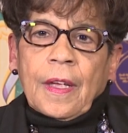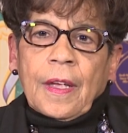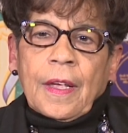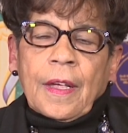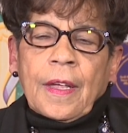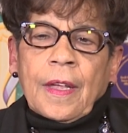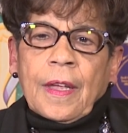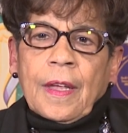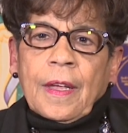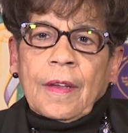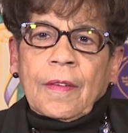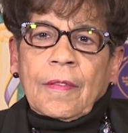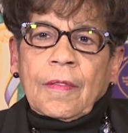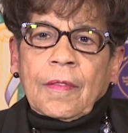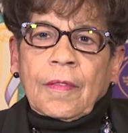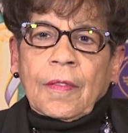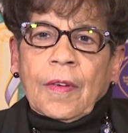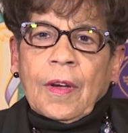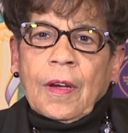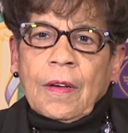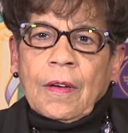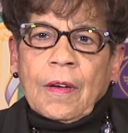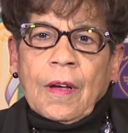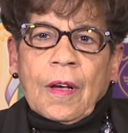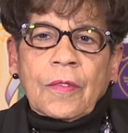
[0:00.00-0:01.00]
and
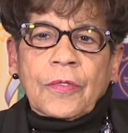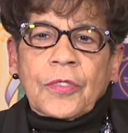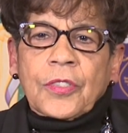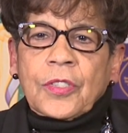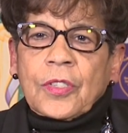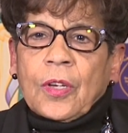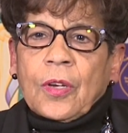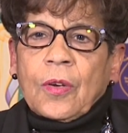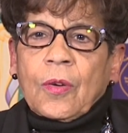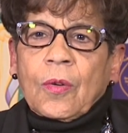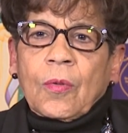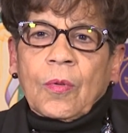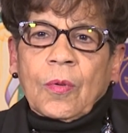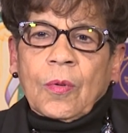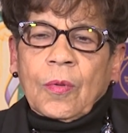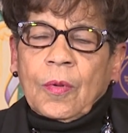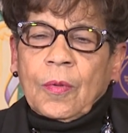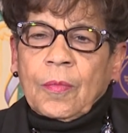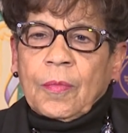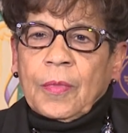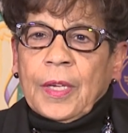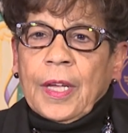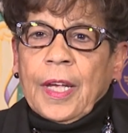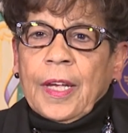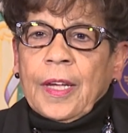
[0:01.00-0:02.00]
also
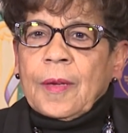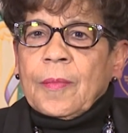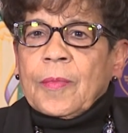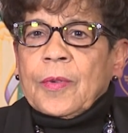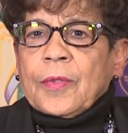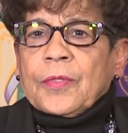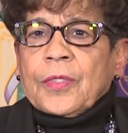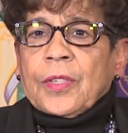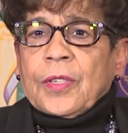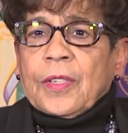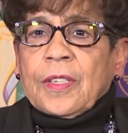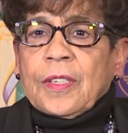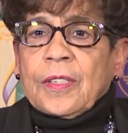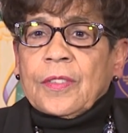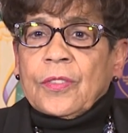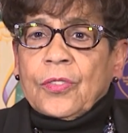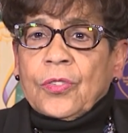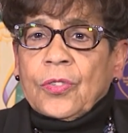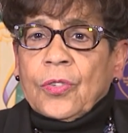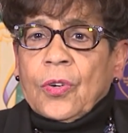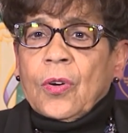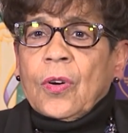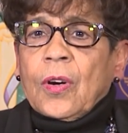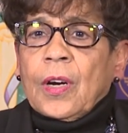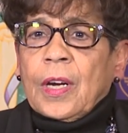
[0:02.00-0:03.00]
be able to
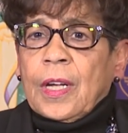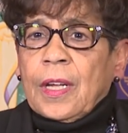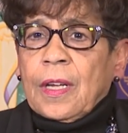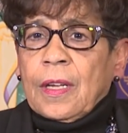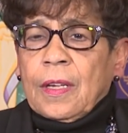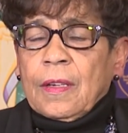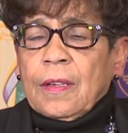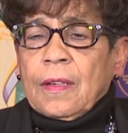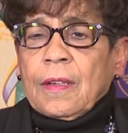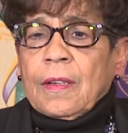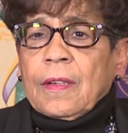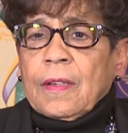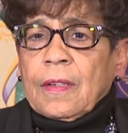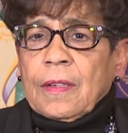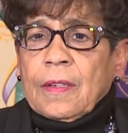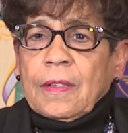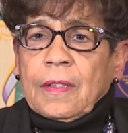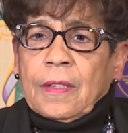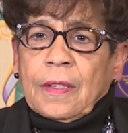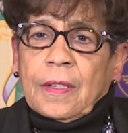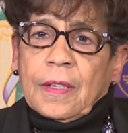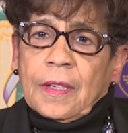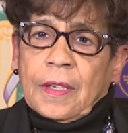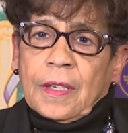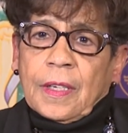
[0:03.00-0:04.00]
enjoy
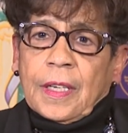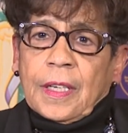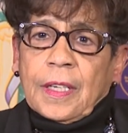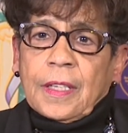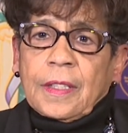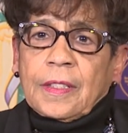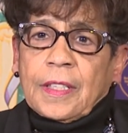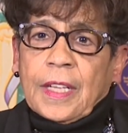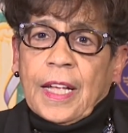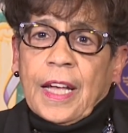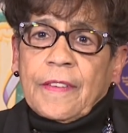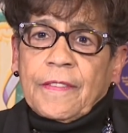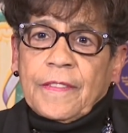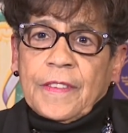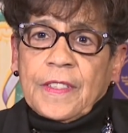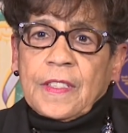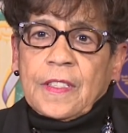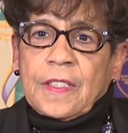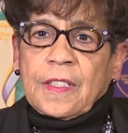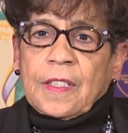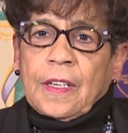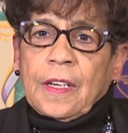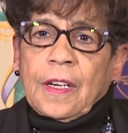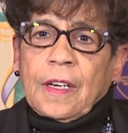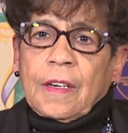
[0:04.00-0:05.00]
uh, life
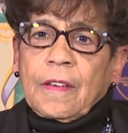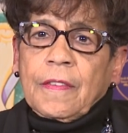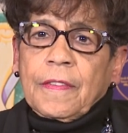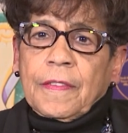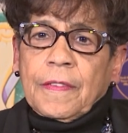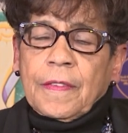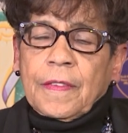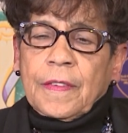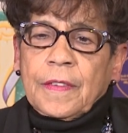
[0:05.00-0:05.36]
itself.